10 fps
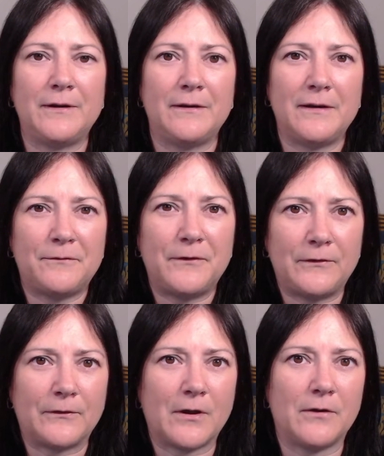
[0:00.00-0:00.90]
if this
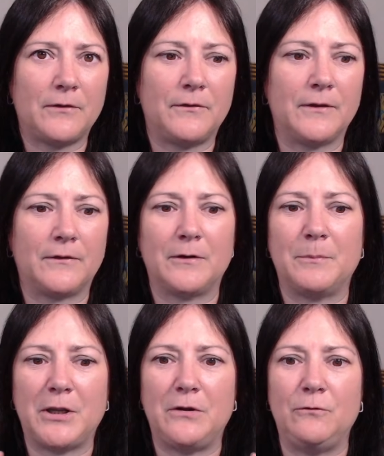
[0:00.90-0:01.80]
is the kind of thing that's going to
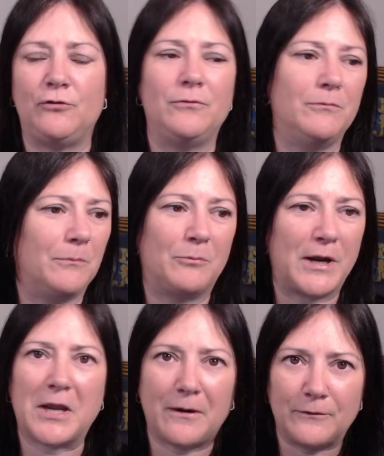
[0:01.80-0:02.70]
make you
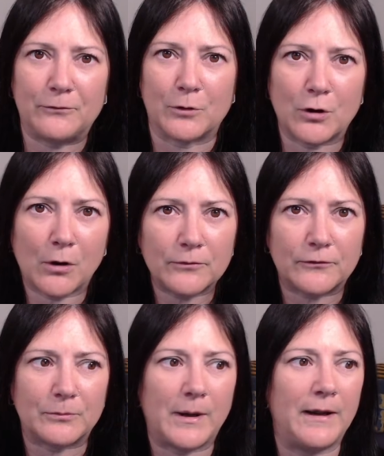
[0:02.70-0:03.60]
break out into a cold
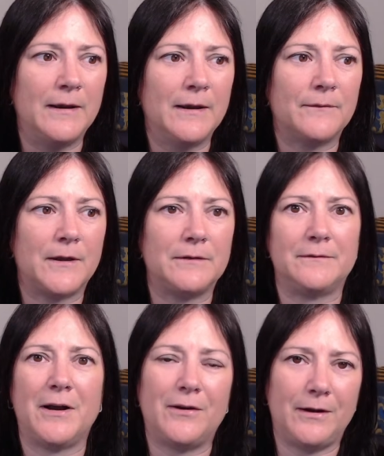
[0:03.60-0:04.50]
sweat, then
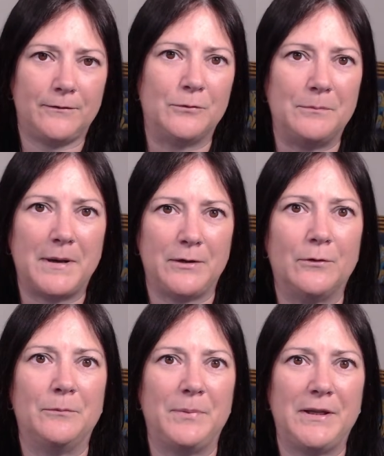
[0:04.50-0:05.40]
GoHighLevel may
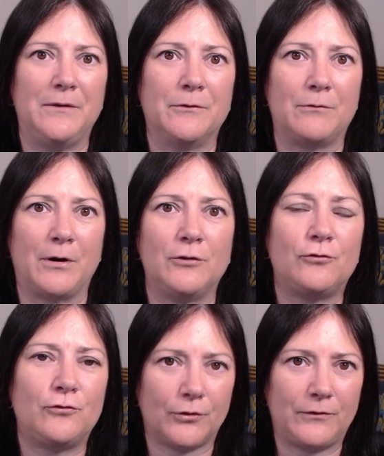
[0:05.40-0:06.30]
not be the right
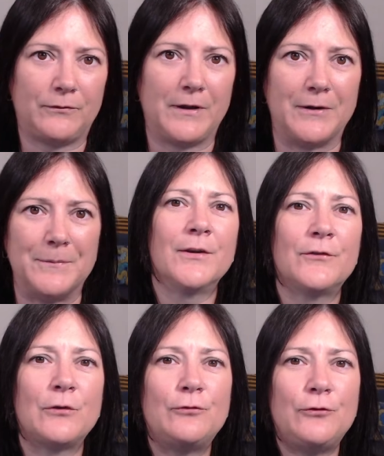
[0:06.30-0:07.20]
choice for you.
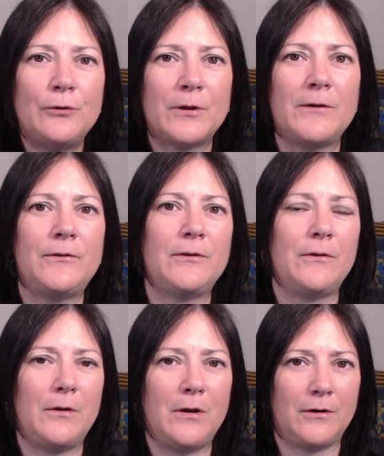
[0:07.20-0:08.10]
So do consider
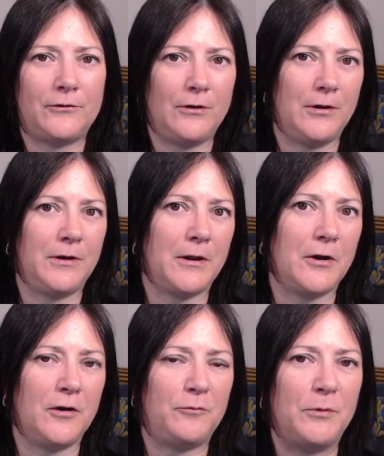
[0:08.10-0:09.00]
the large learning
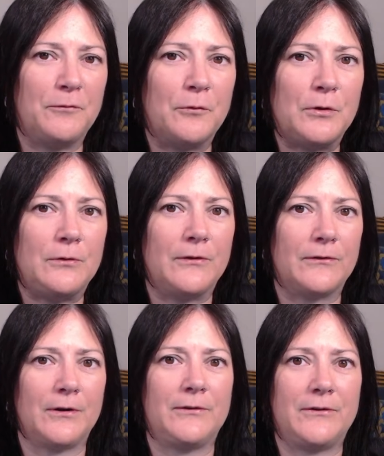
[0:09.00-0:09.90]
curve before you
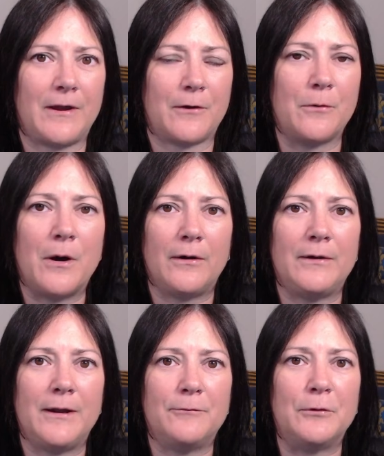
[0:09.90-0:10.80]
decide to tackle
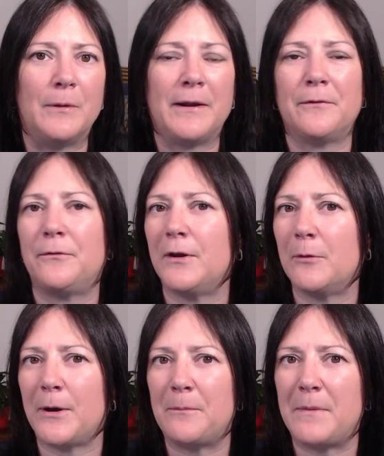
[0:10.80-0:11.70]
GoHighLevel and think
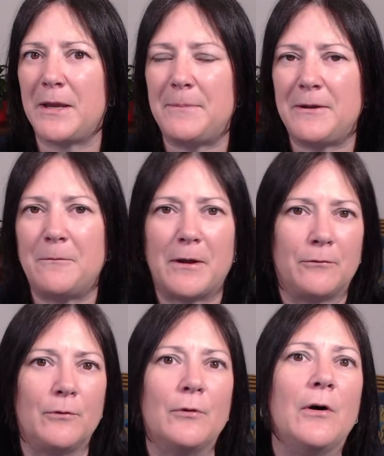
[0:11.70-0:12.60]
about maybe
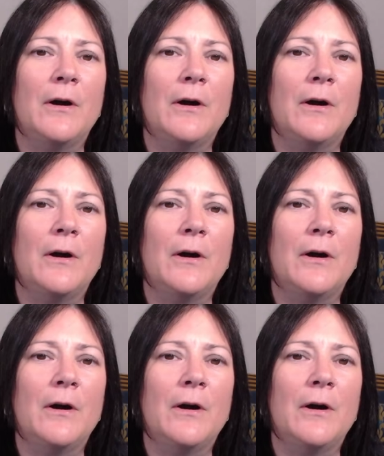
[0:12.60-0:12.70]
whether or not